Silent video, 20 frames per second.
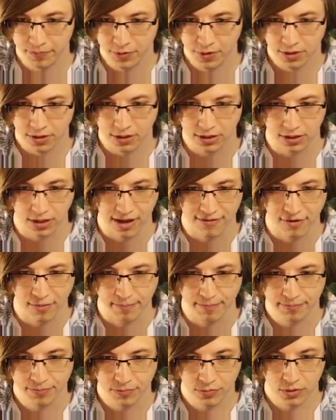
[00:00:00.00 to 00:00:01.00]
Glove them.
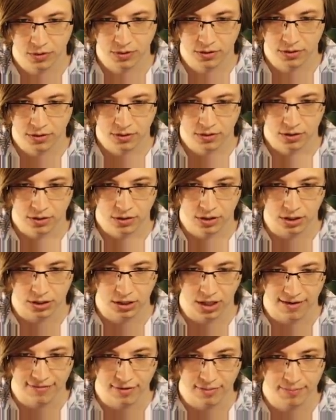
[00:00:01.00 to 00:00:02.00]

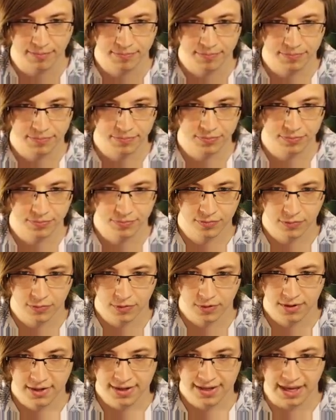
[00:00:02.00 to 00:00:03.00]
Glove them.
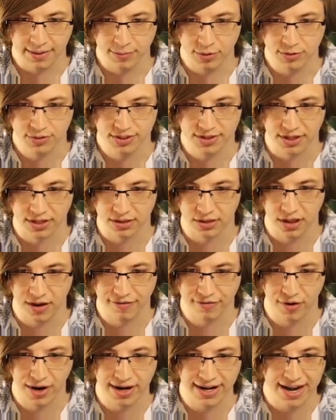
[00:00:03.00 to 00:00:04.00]
Yeah, I'm using the
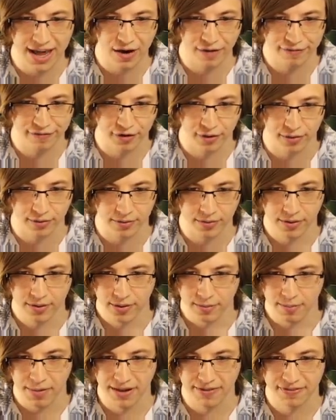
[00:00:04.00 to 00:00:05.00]
glove right now for
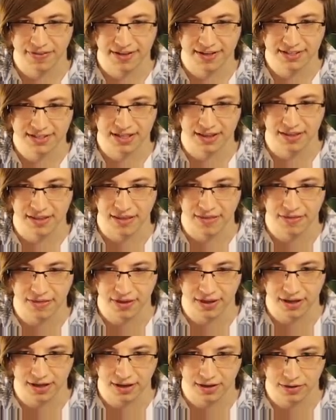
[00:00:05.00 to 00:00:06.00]
main things and then
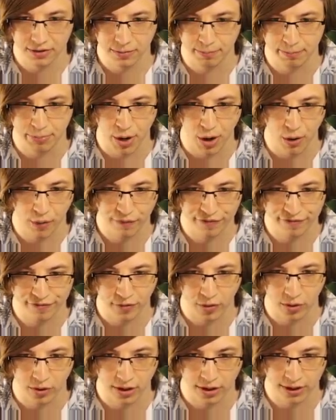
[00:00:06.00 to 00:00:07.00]
the bow
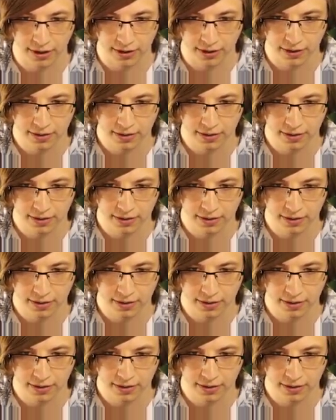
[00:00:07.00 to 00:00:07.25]
for